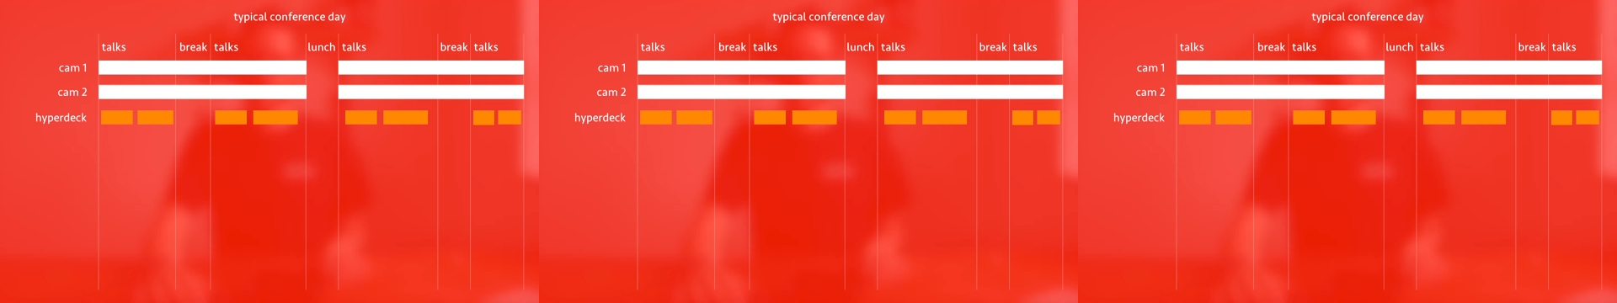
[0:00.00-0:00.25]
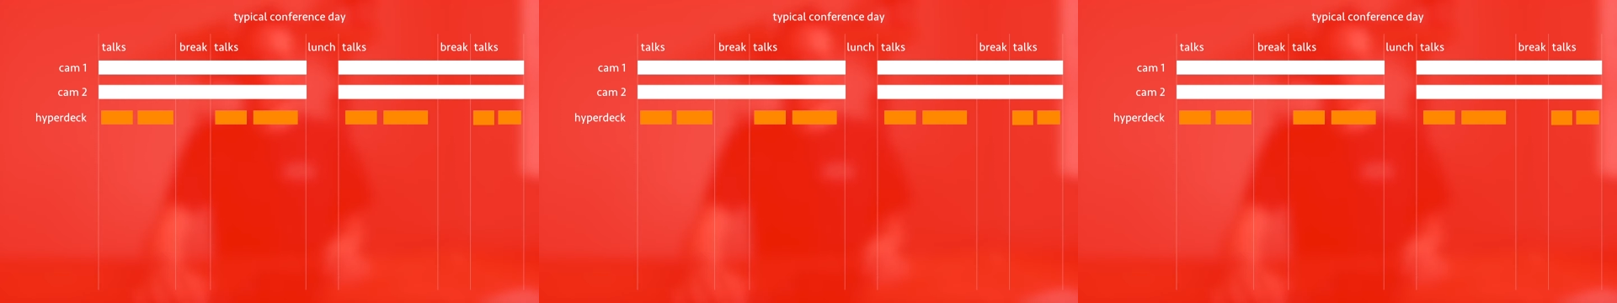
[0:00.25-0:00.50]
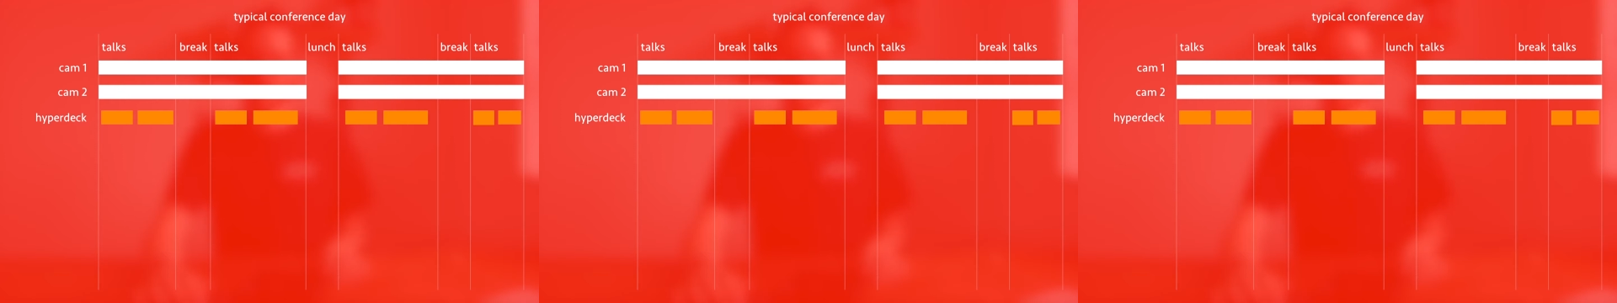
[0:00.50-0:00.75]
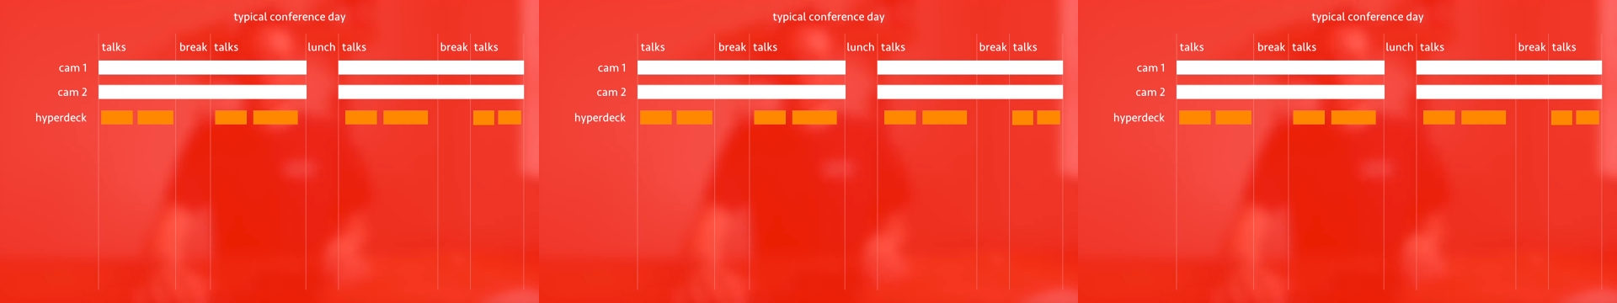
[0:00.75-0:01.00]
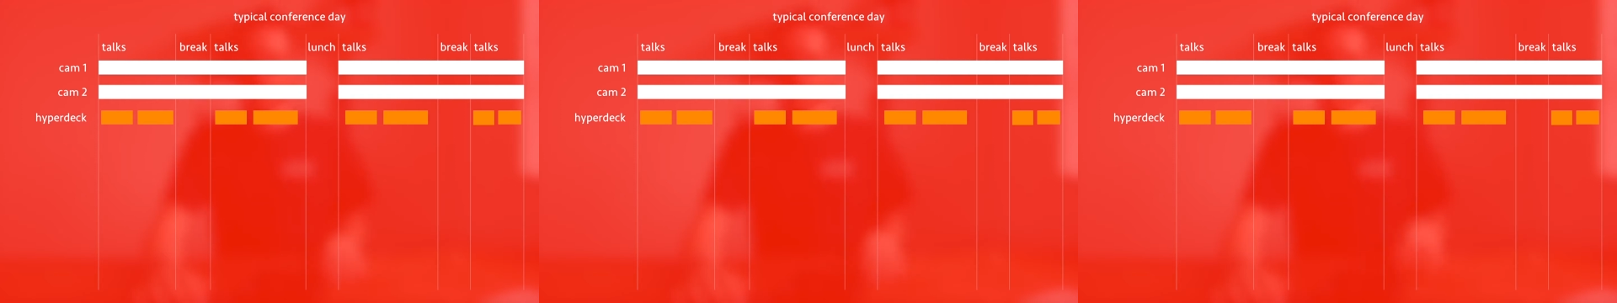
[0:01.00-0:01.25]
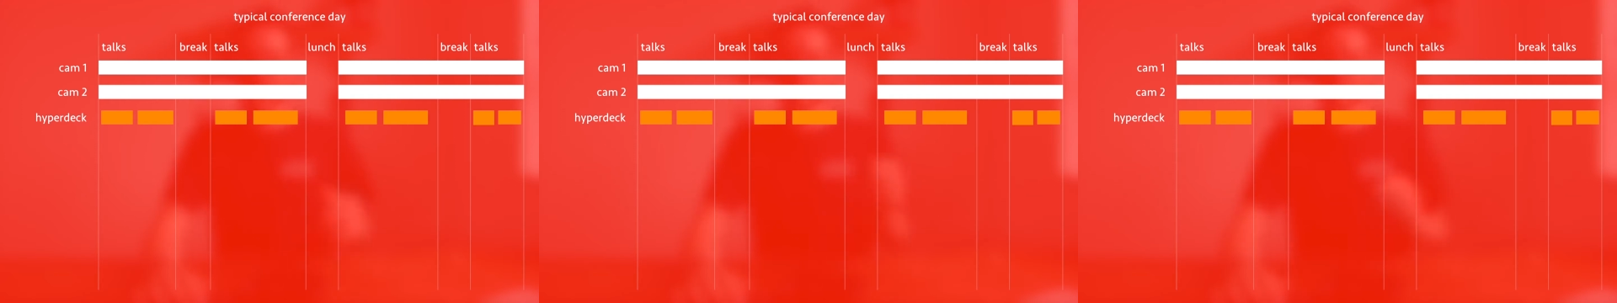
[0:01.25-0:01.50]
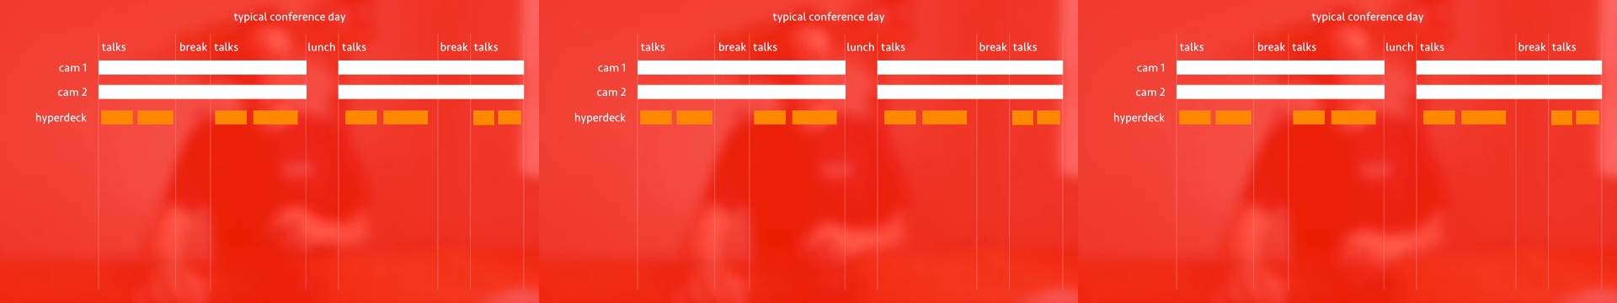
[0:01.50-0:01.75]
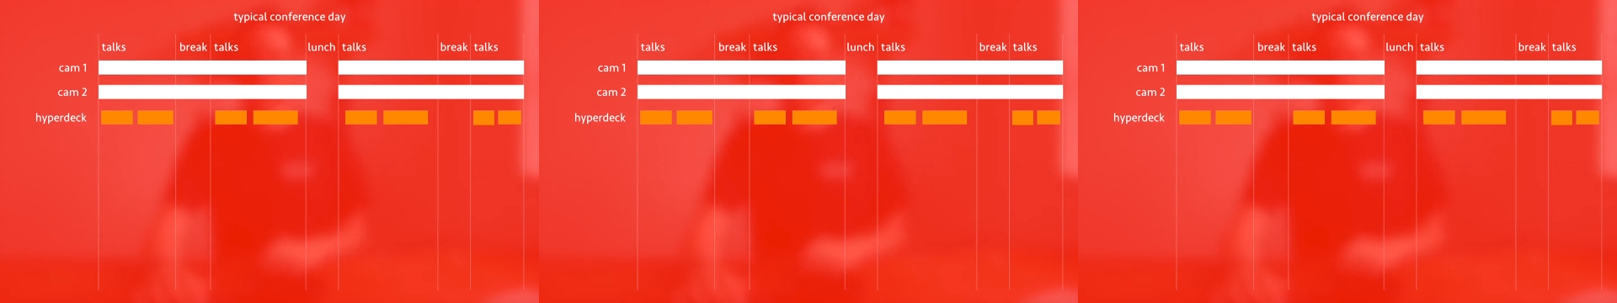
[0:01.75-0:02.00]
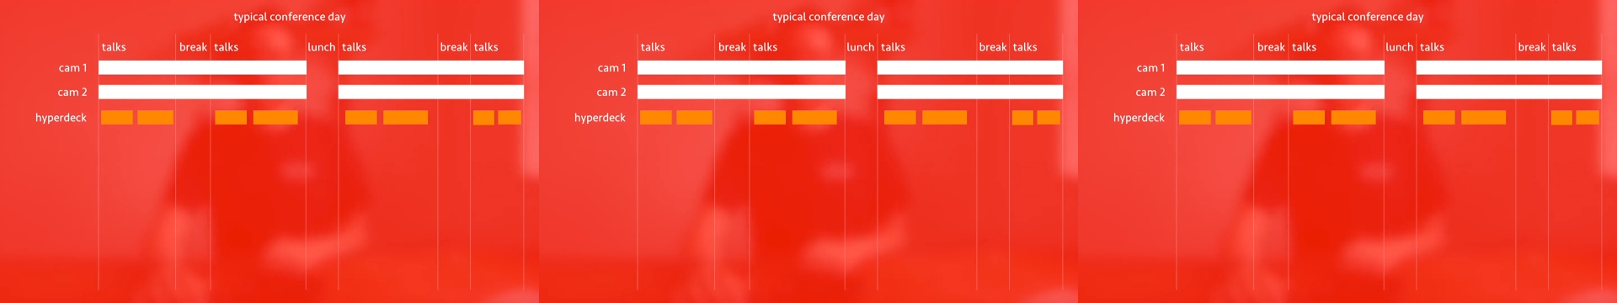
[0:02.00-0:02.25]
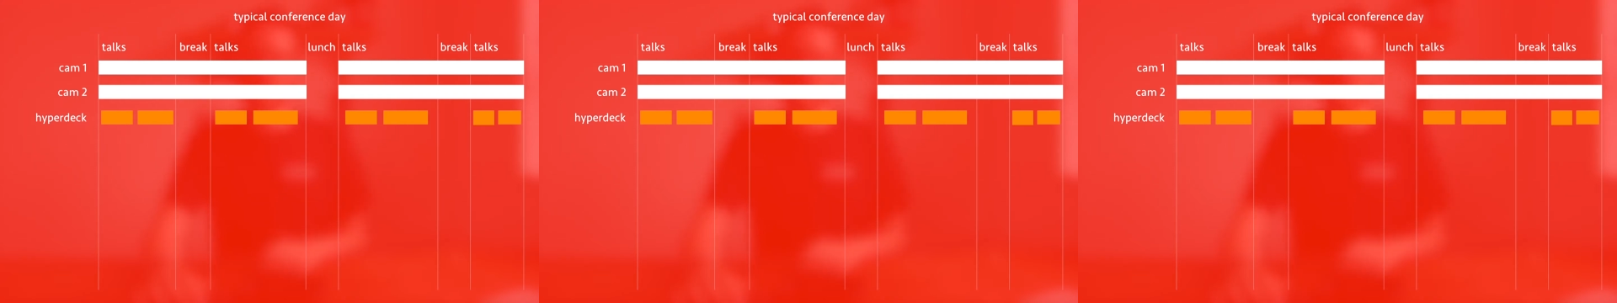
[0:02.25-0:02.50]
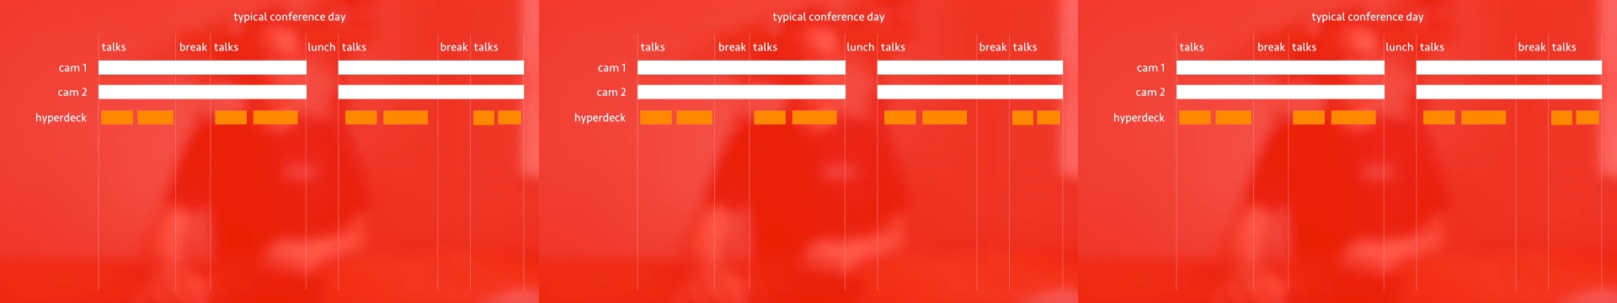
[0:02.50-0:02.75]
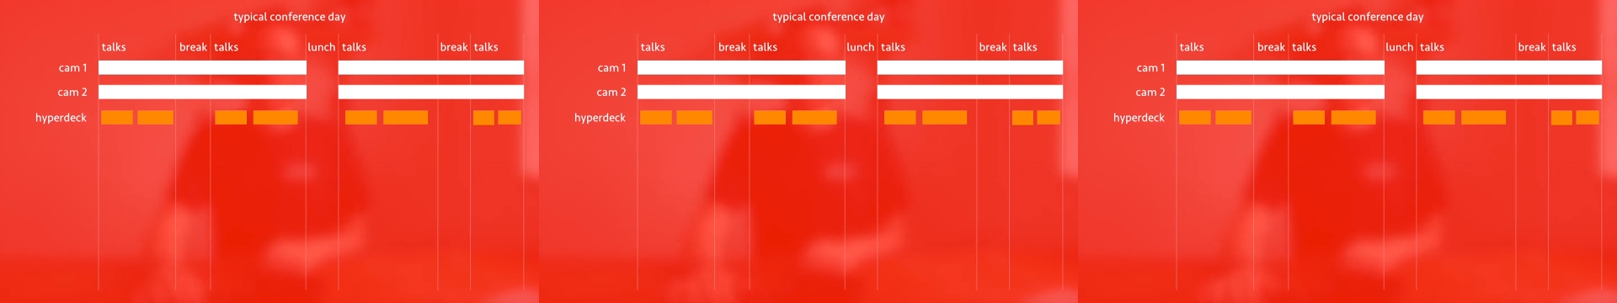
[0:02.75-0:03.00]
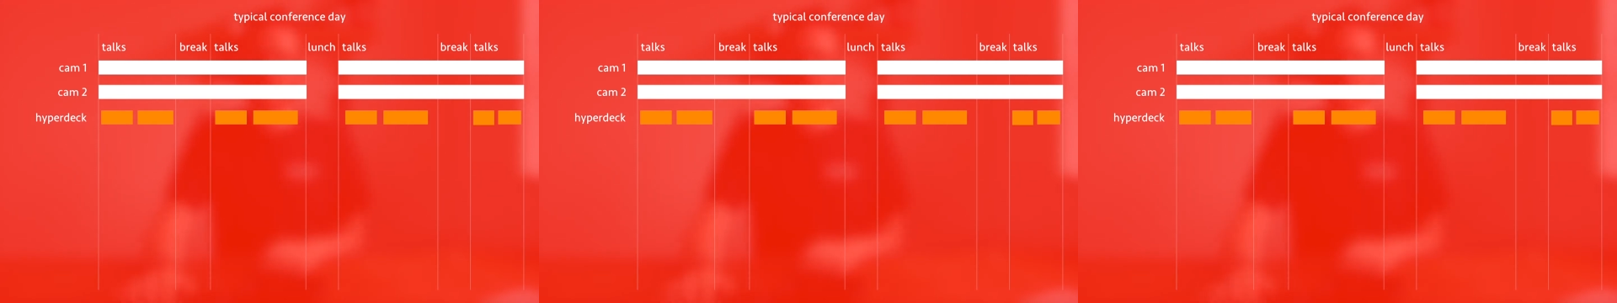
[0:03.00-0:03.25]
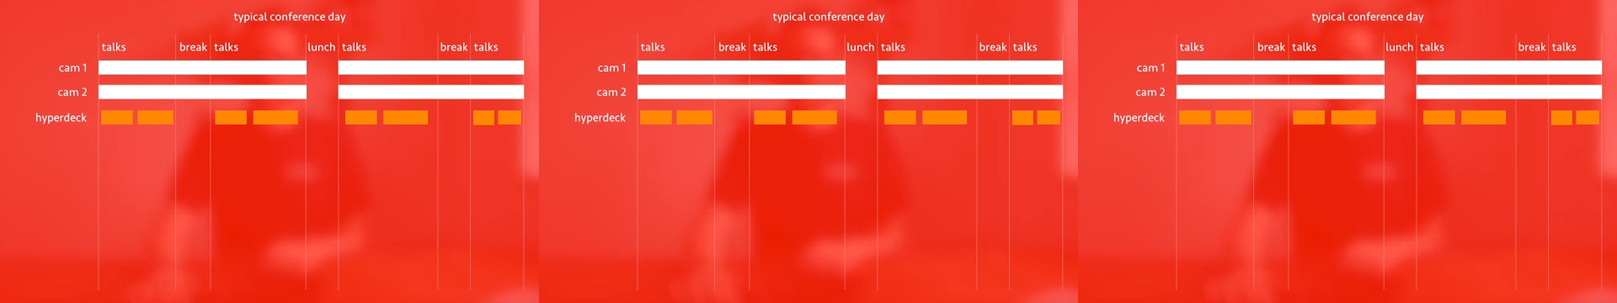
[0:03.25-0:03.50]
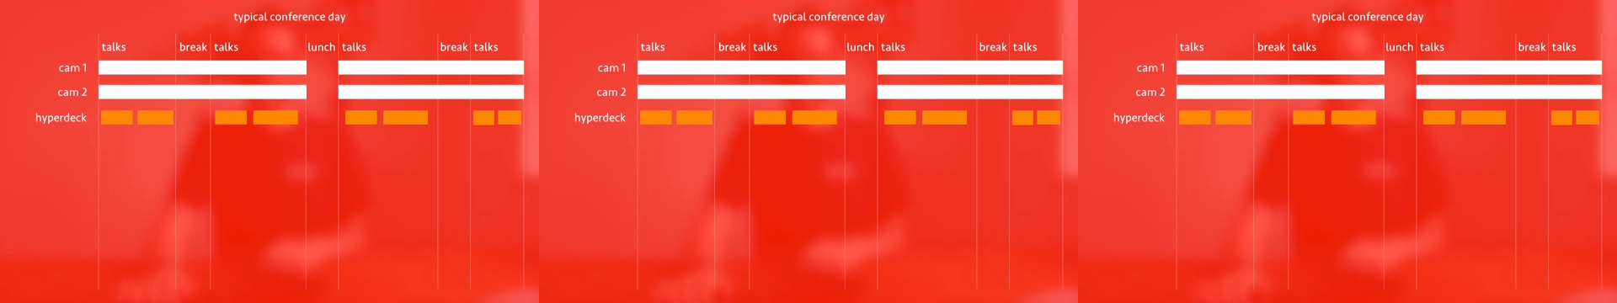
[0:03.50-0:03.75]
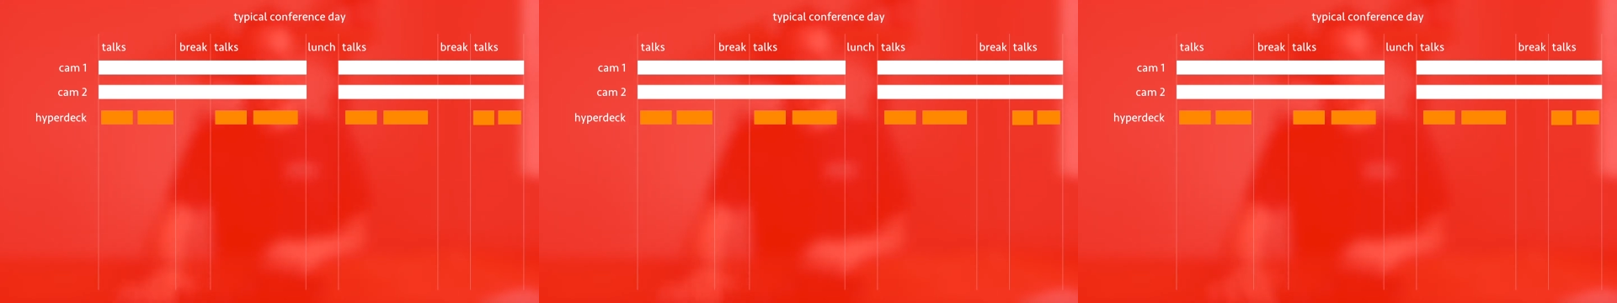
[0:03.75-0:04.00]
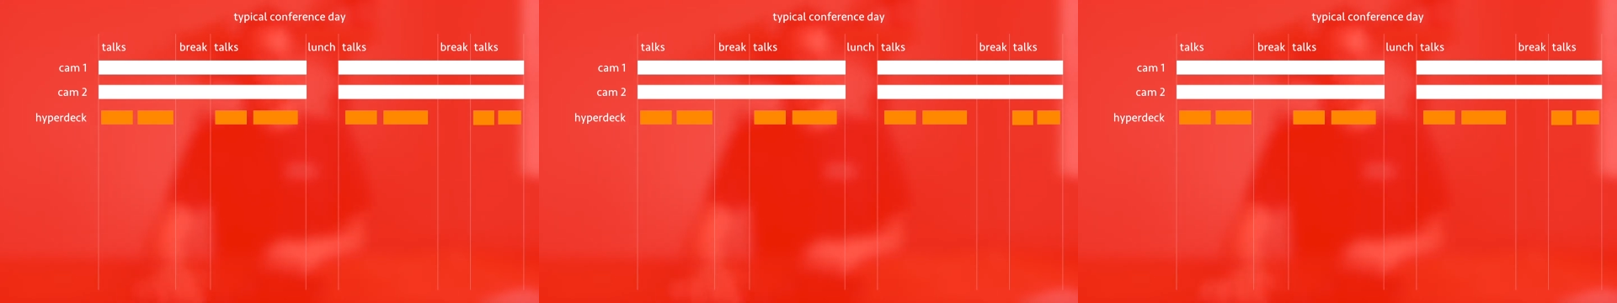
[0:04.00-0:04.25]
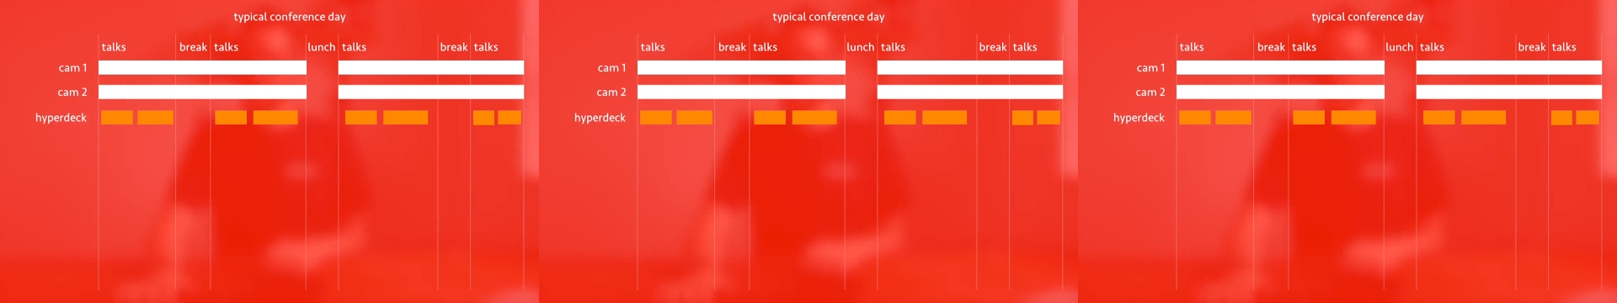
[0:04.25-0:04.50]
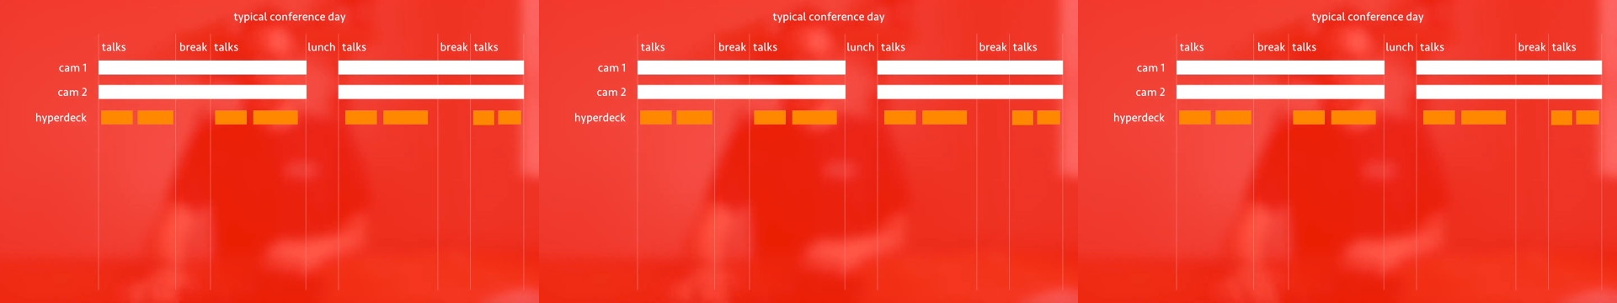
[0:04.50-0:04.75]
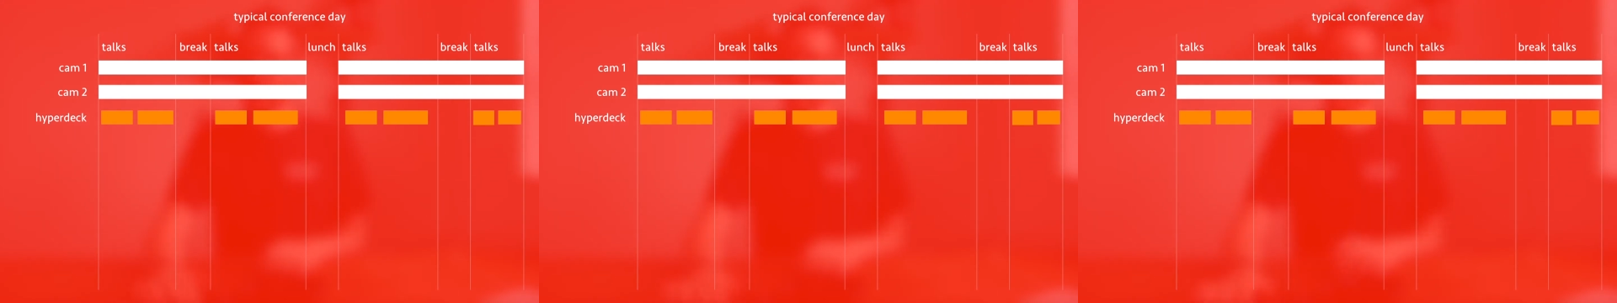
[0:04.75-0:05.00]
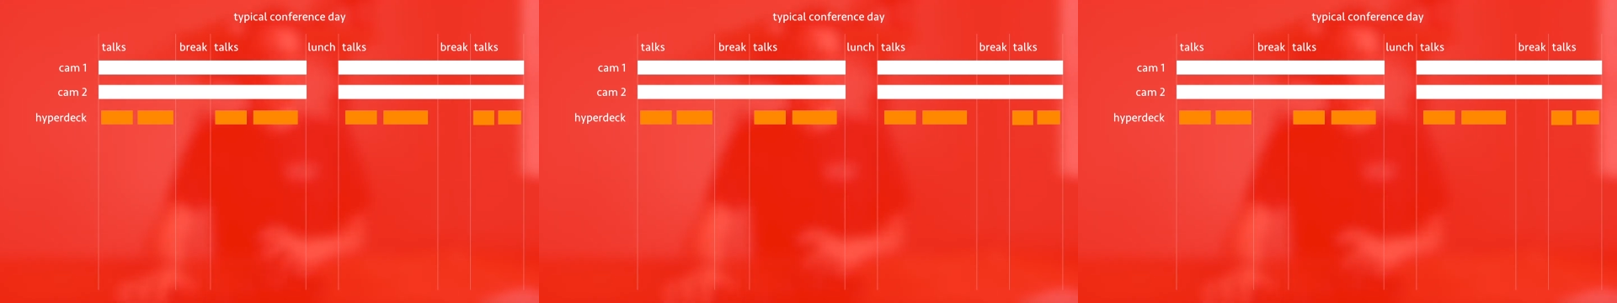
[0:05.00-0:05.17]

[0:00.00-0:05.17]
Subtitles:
No face is visible, so there are no lips to read.